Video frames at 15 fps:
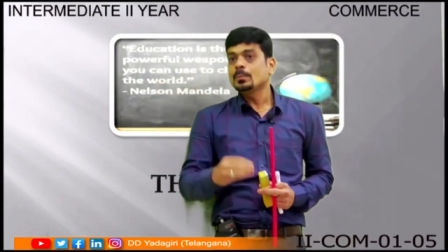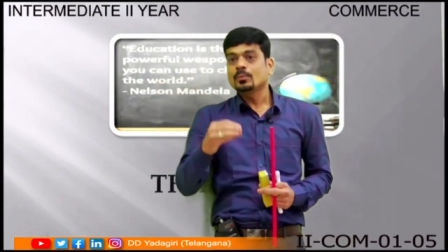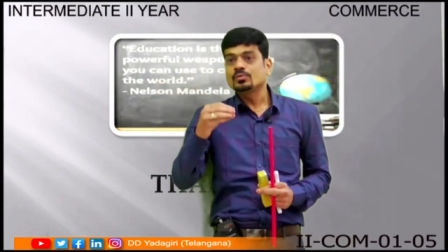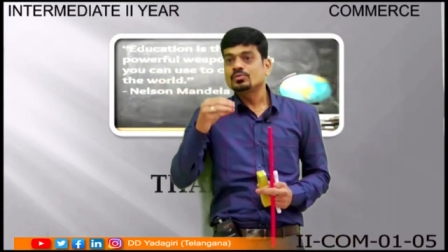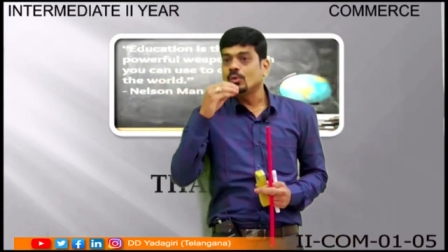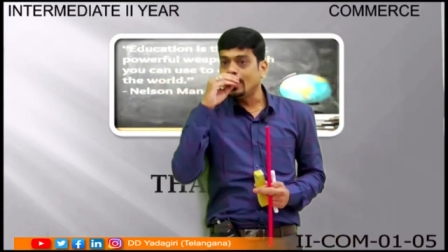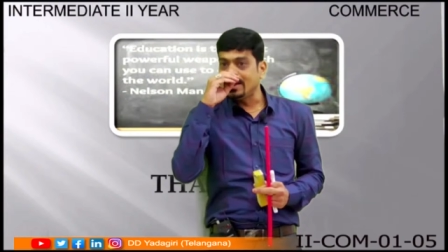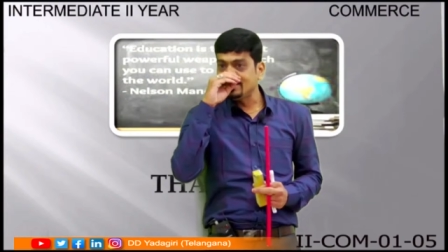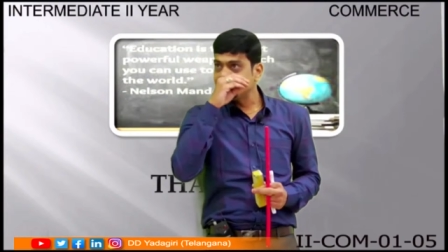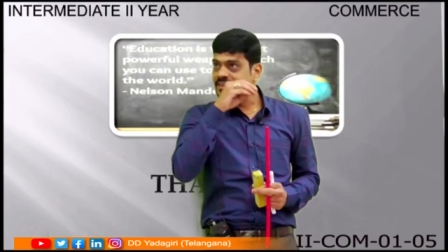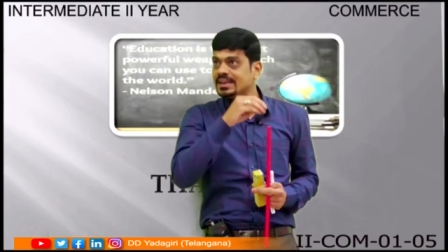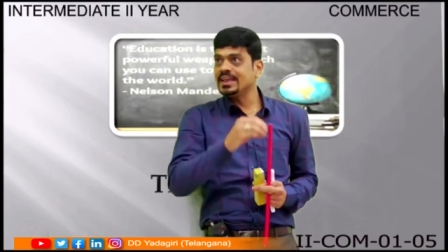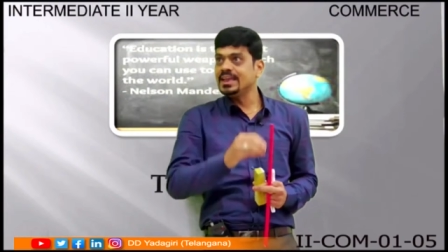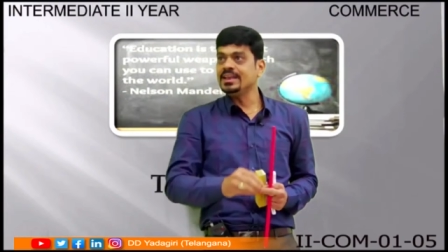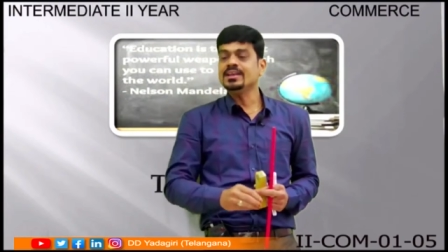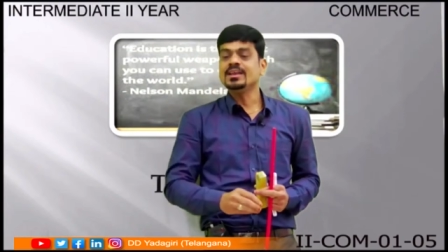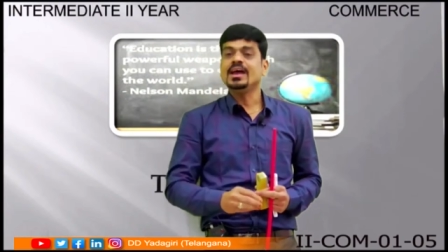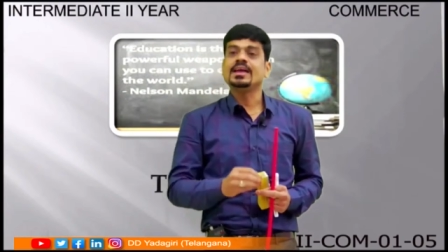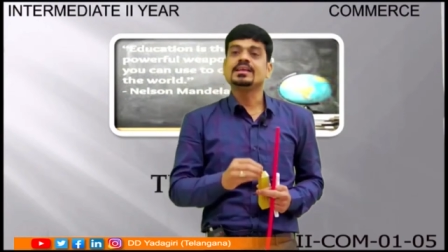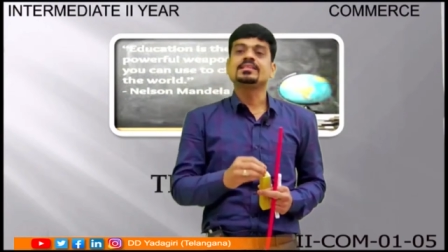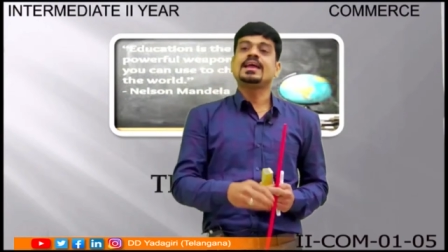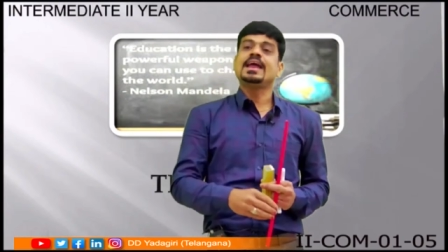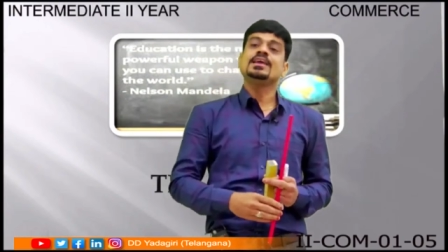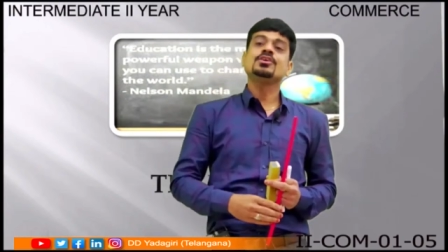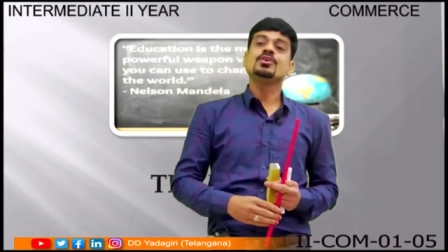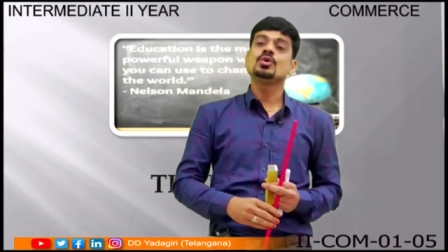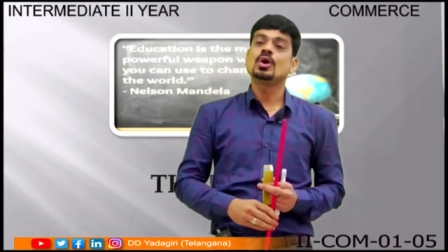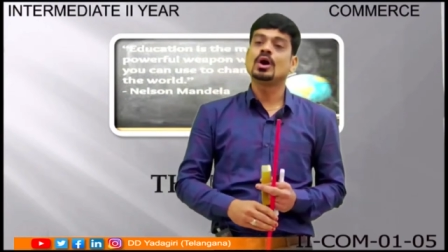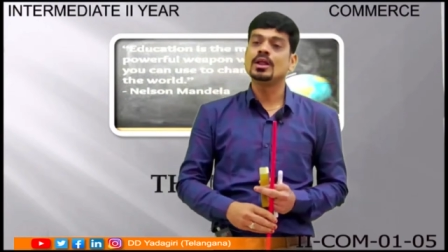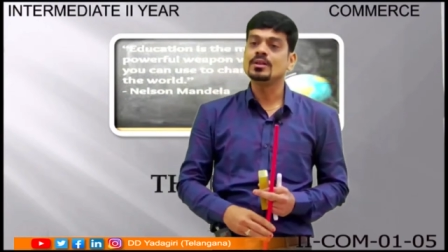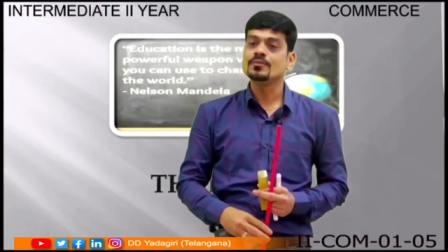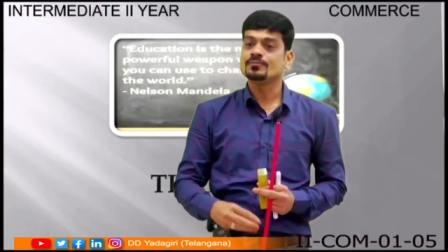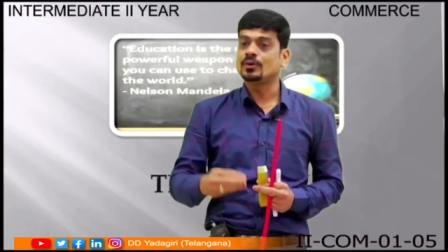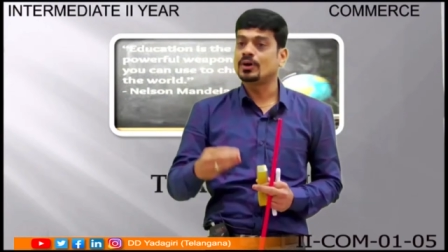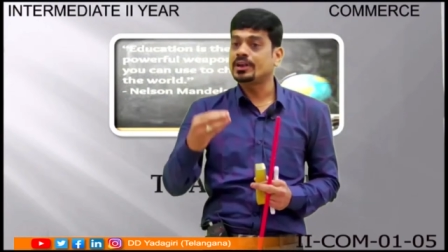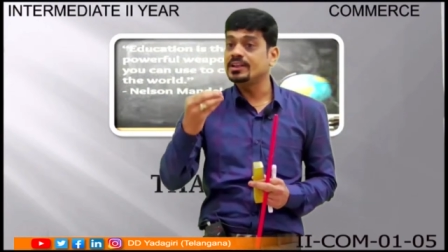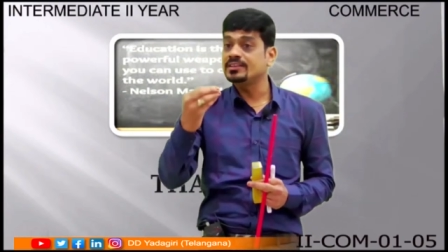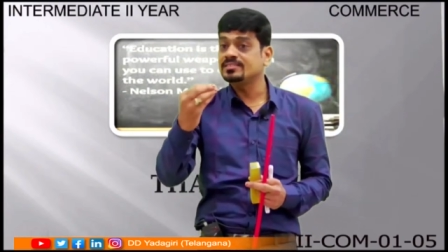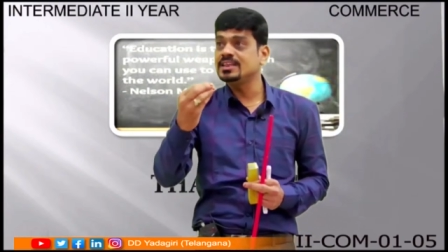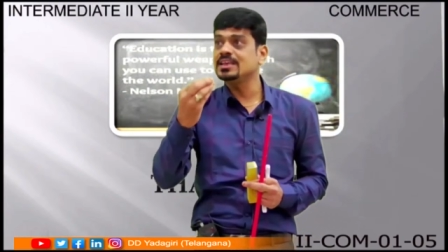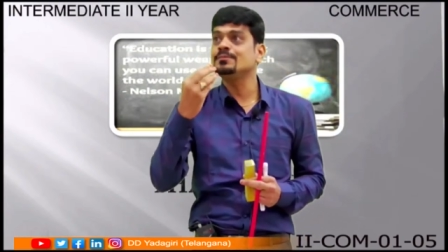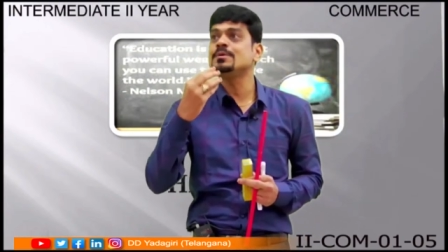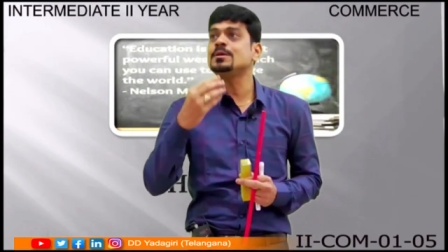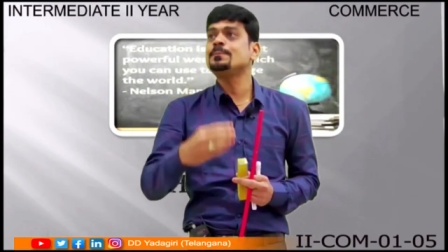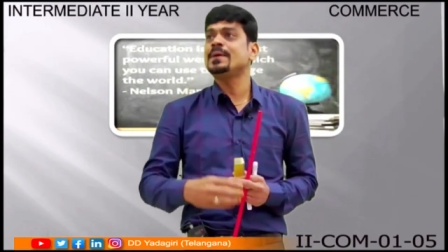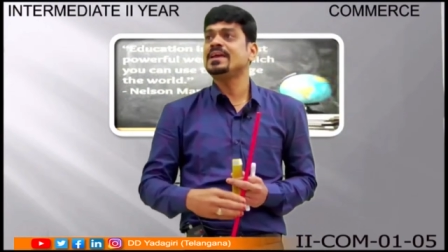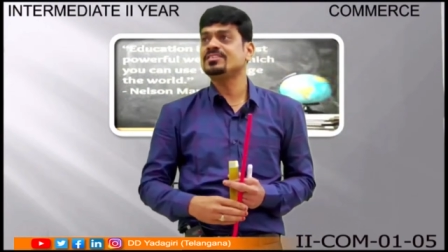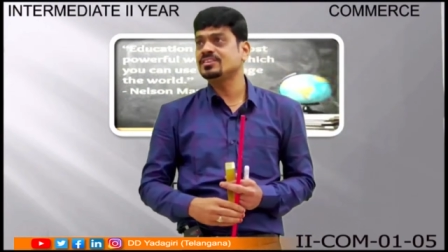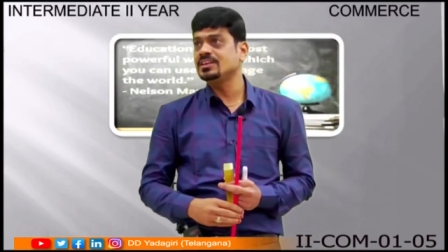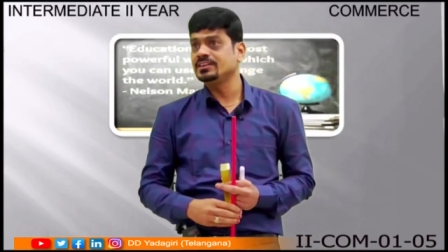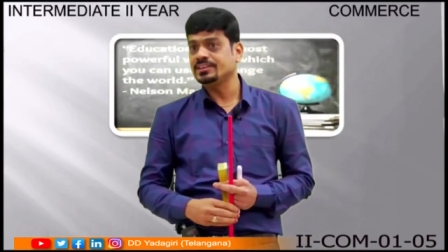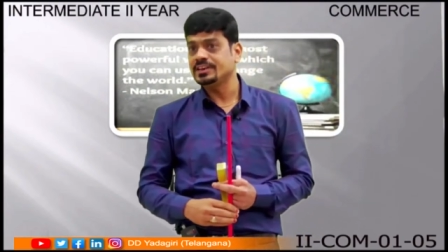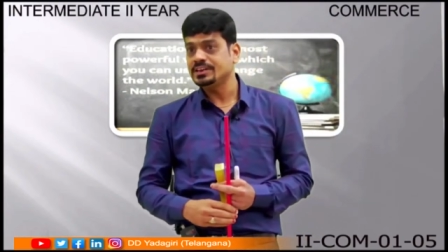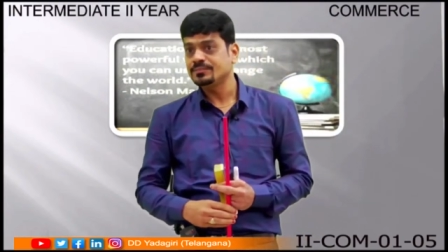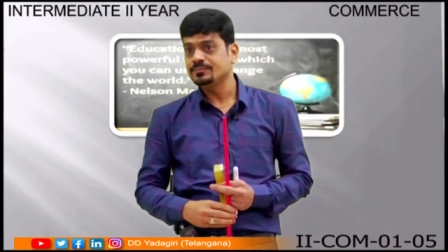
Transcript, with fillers: So once again, I thank you all for listening me patiently.